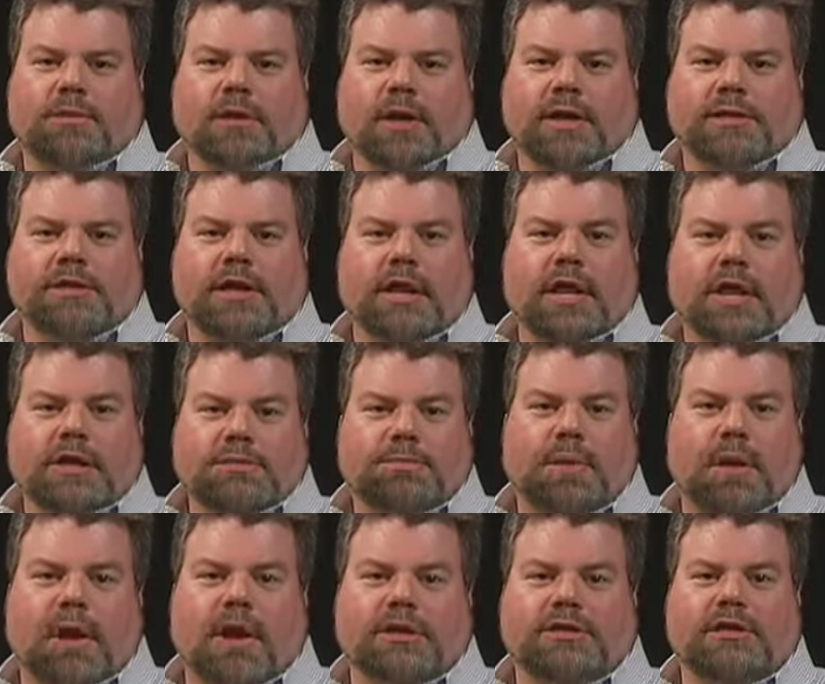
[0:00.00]
present, his
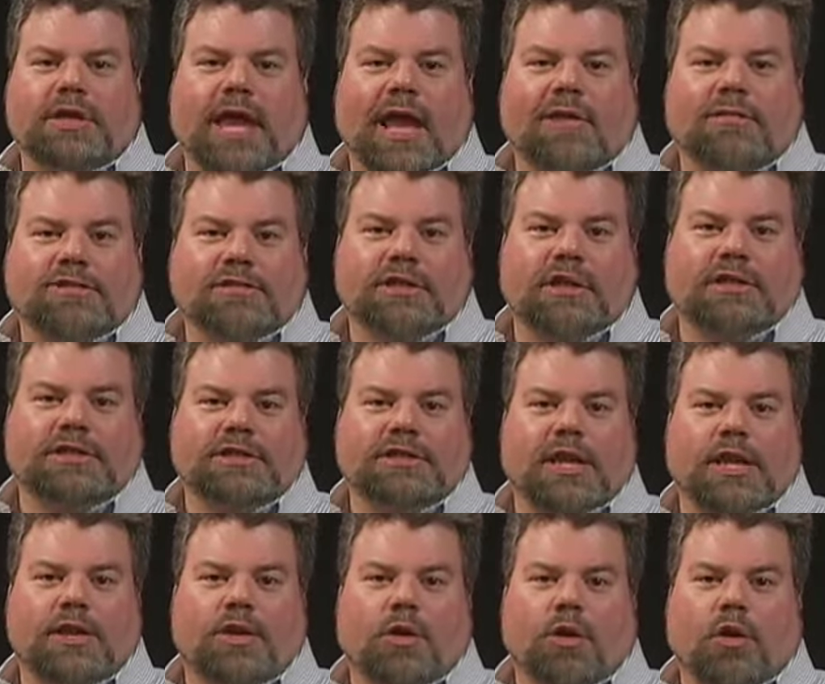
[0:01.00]
parents gave
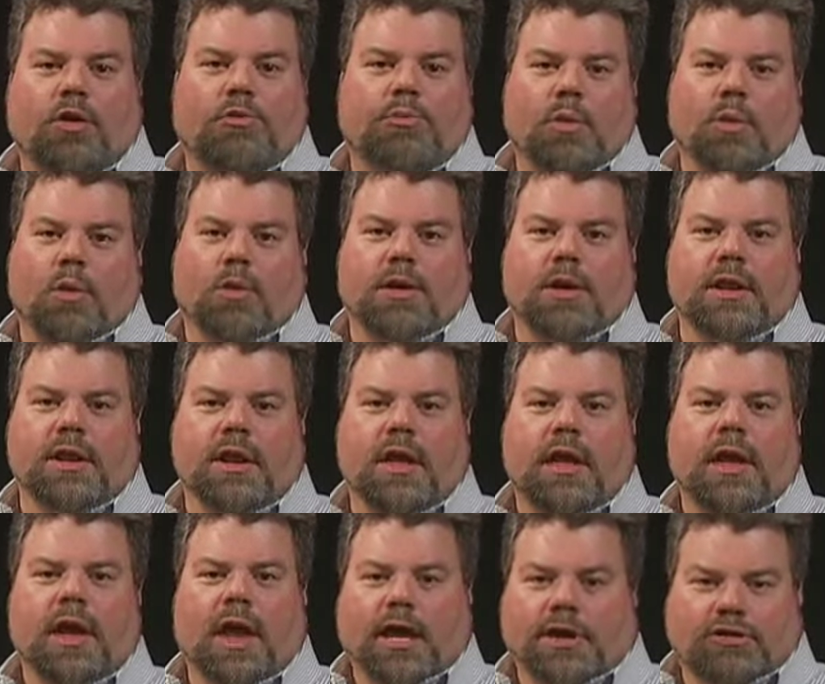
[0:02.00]
16-year-old Borden
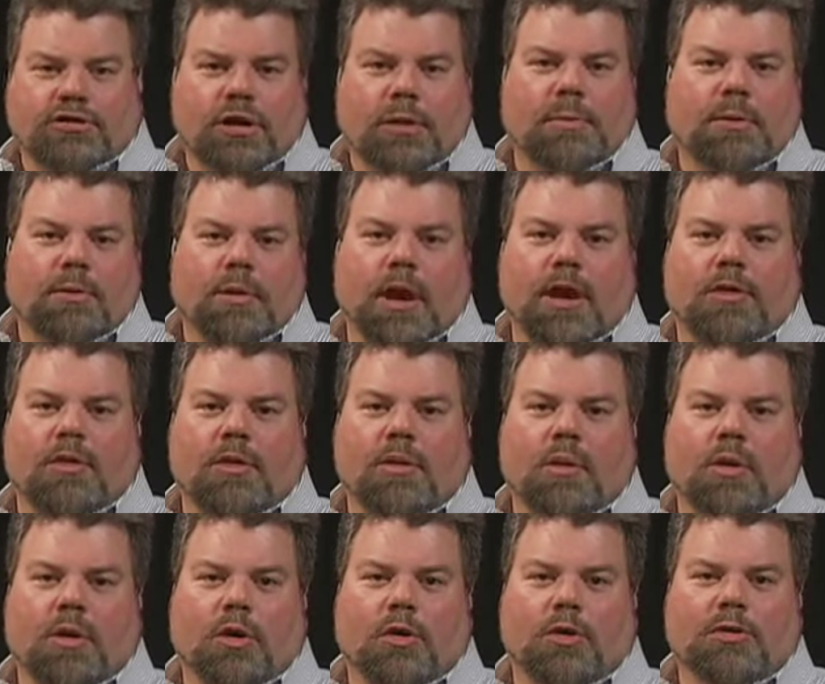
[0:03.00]
a trip around the
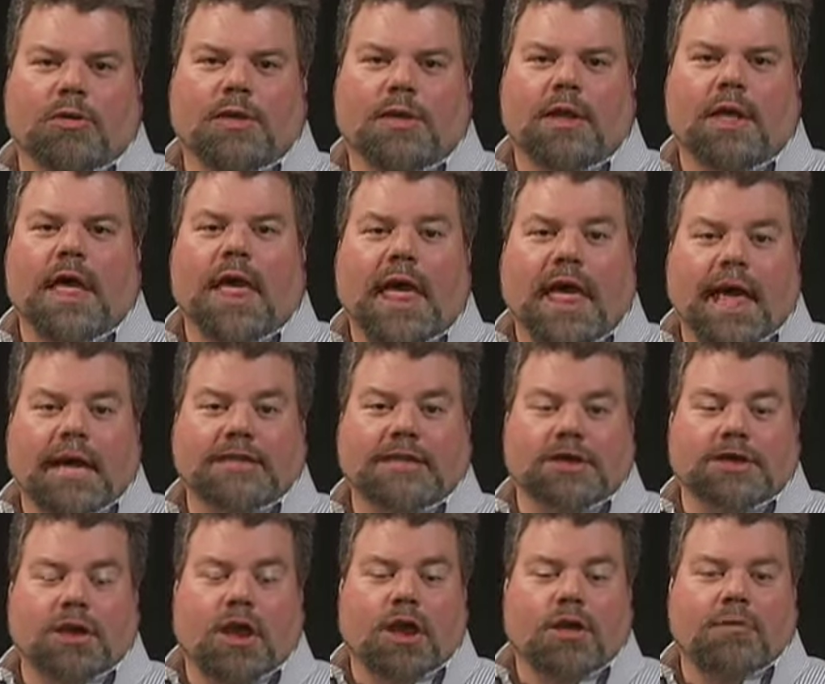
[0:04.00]
world. As the
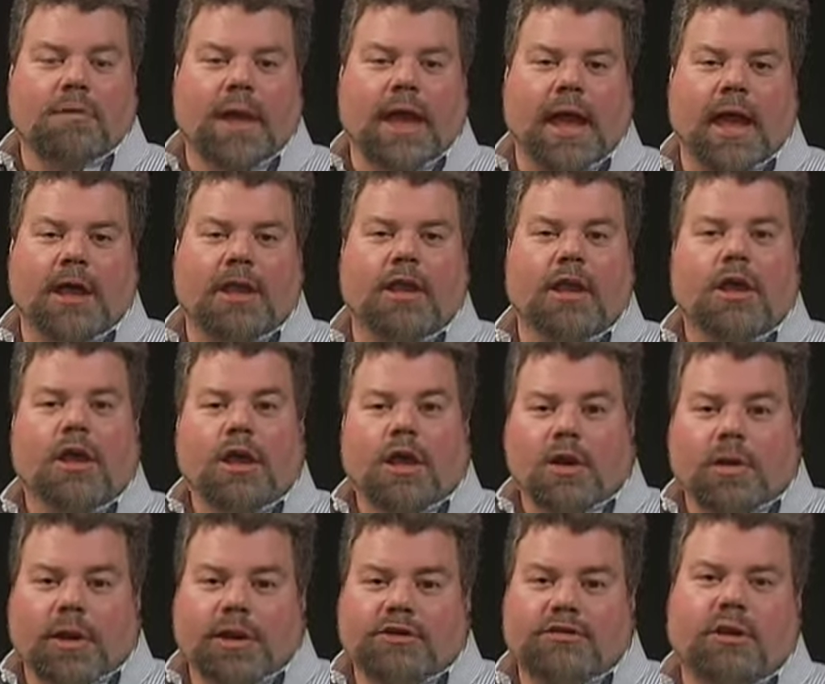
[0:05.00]
young man
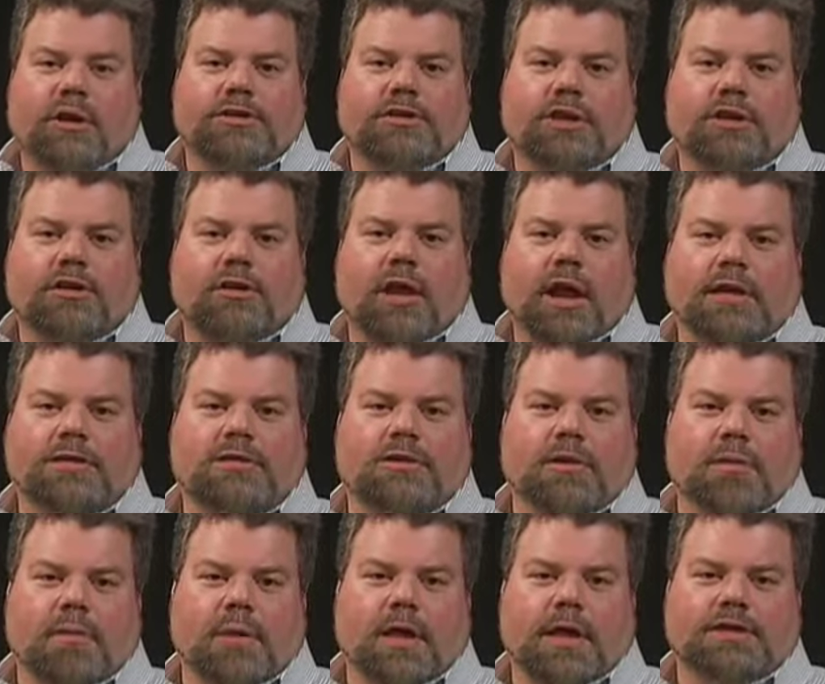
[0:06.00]
who had trusted Christ to
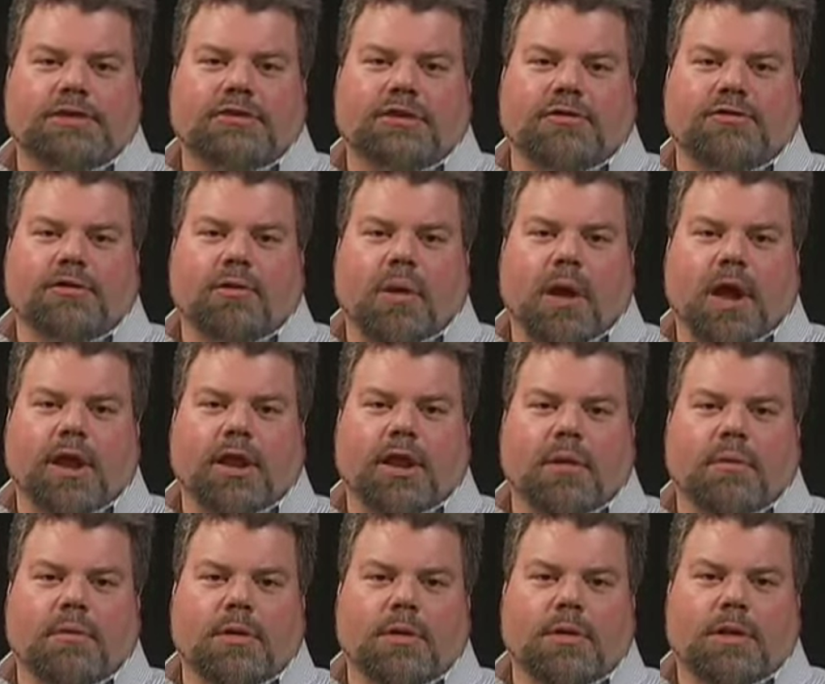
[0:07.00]
the ministry of Dwight
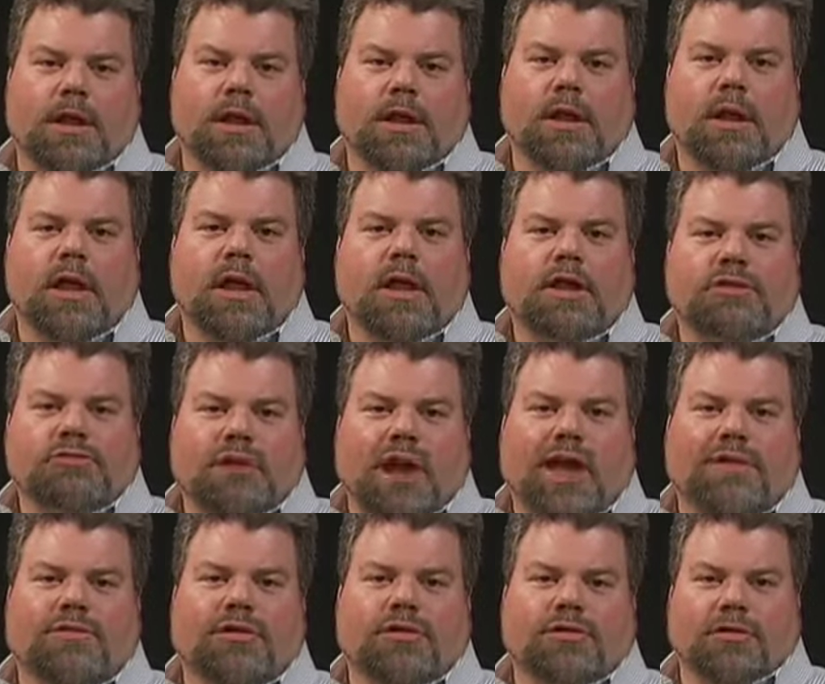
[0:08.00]
L. Moody
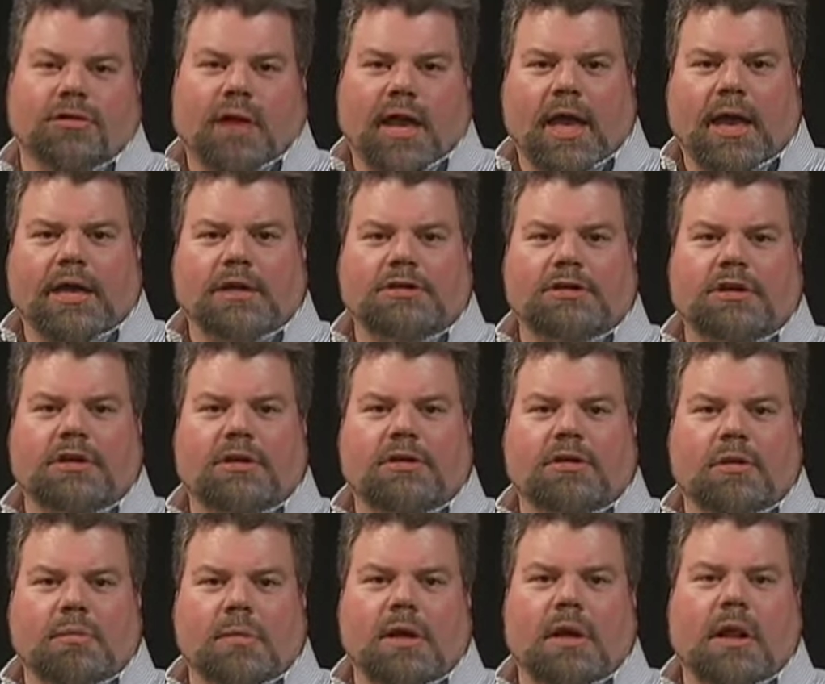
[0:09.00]
traveled through Asia,
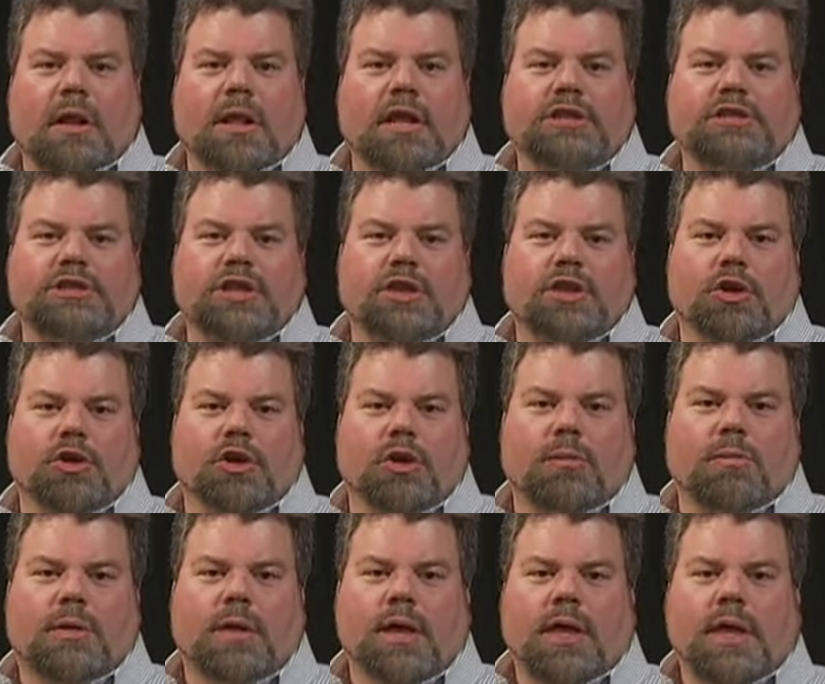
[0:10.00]
the Middle East, and
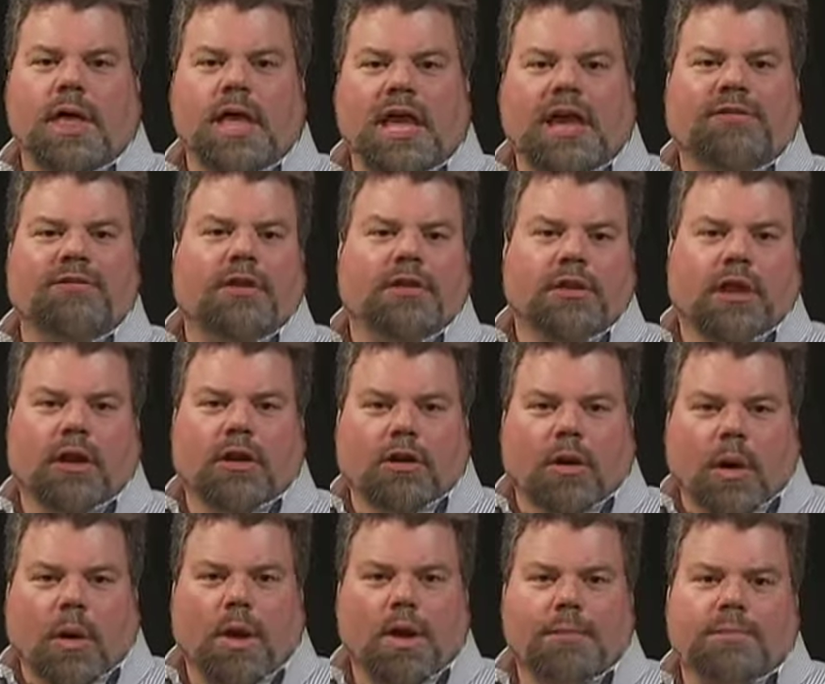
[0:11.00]
Europe, he felt a
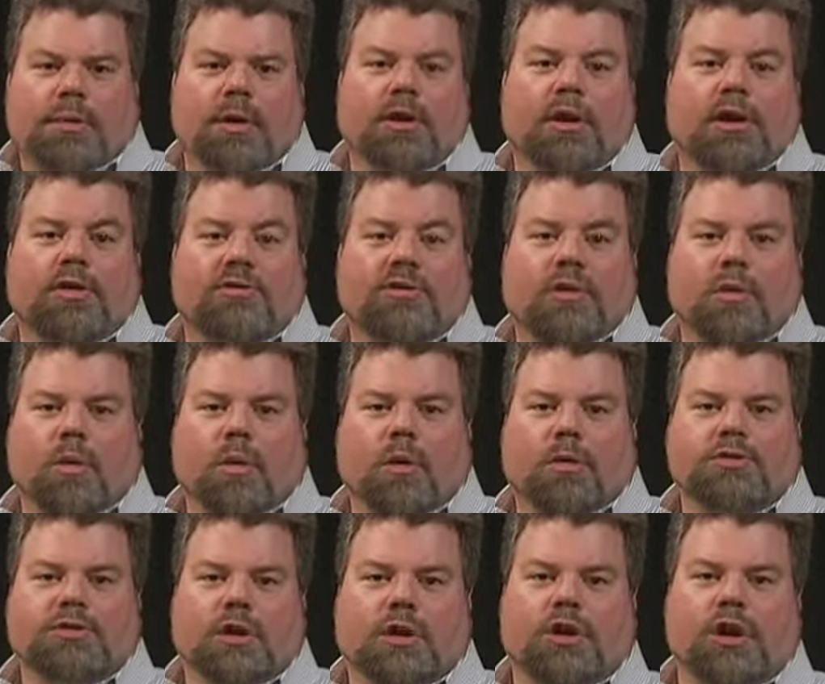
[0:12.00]
growing burden for the
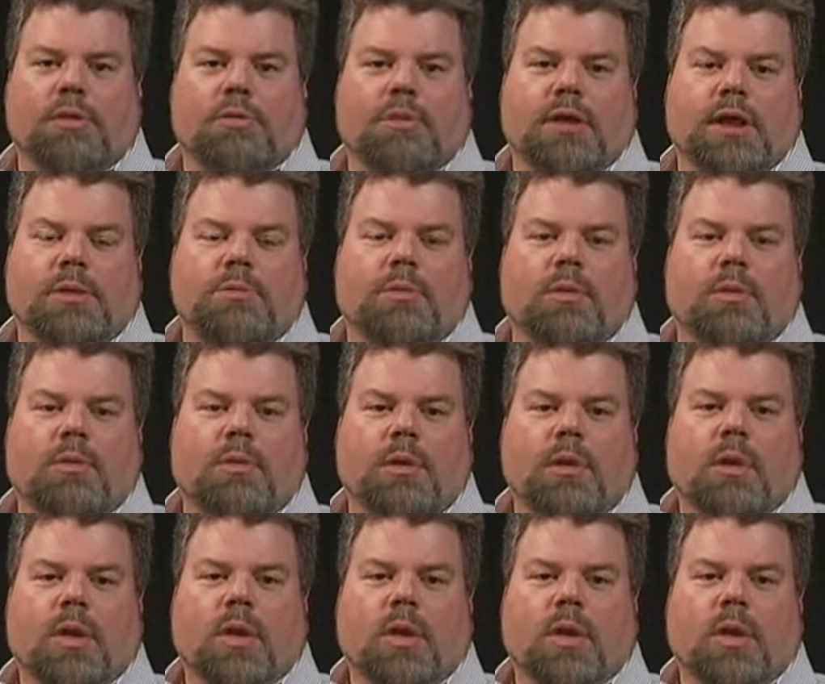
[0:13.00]
world's hurting people.